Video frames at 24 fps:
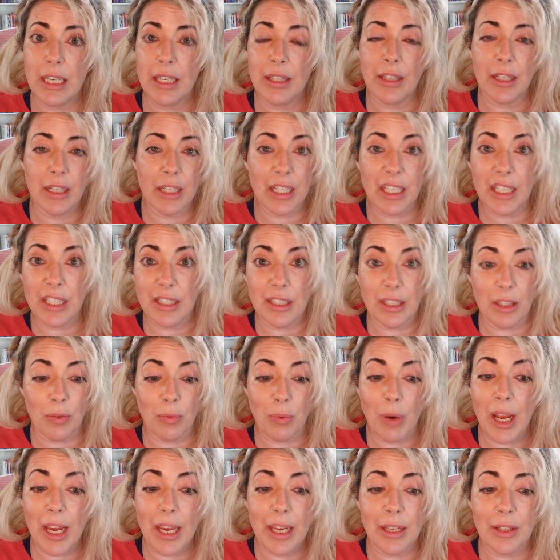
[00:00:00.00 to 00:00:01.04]
that it is in
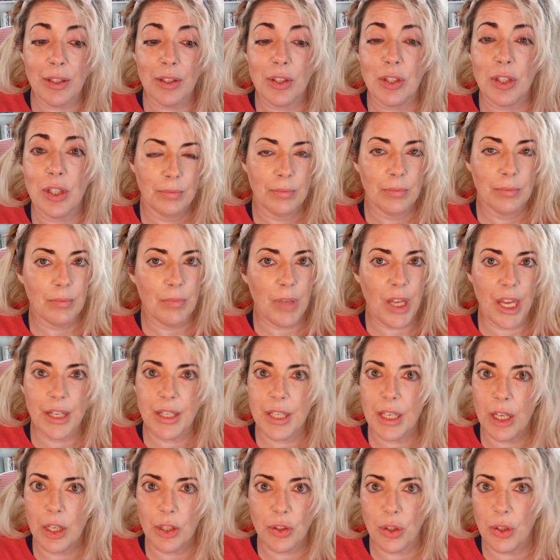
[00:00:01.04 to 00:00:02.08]
range and
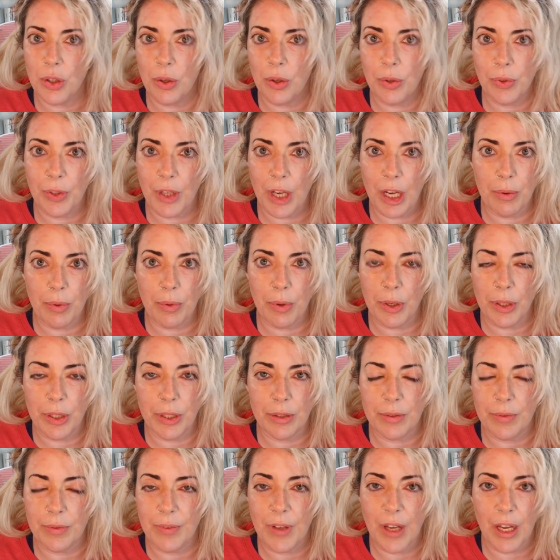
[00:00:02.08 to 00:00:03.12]
tells you your thyroid
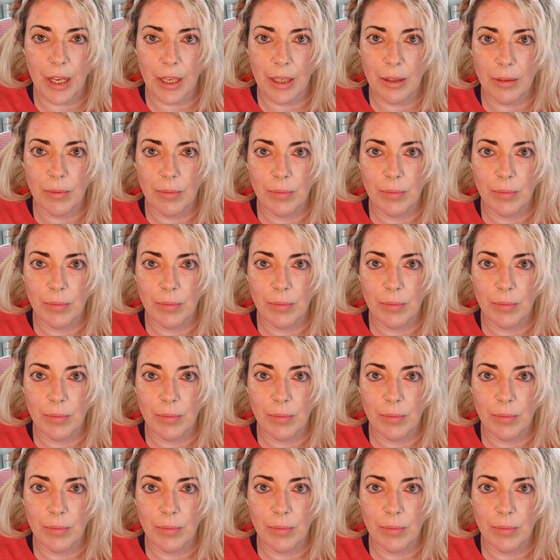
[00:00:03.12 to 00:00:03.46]
is fine.